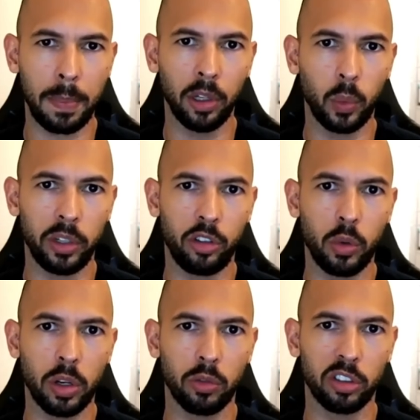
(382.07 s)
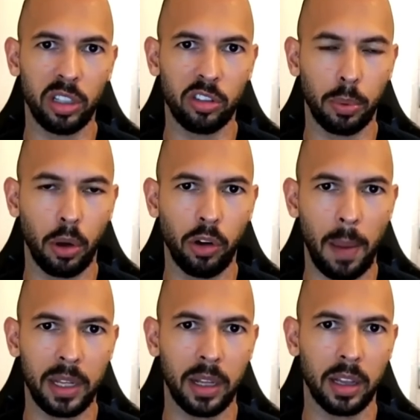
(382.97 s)
people in which you can resist the
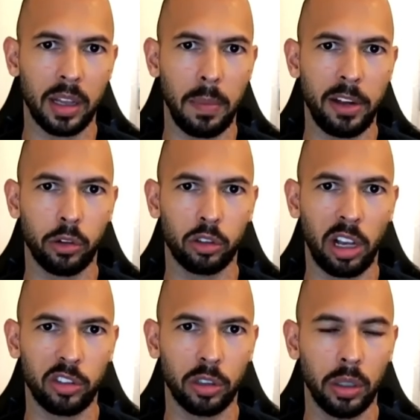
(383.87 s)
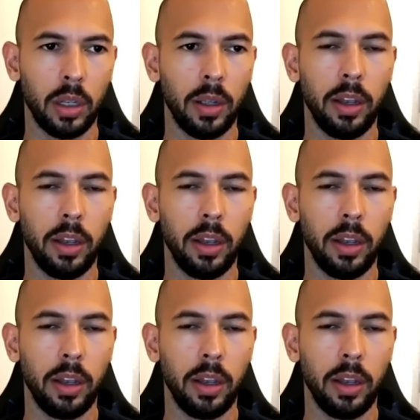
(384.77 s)
programming that the matrix tries to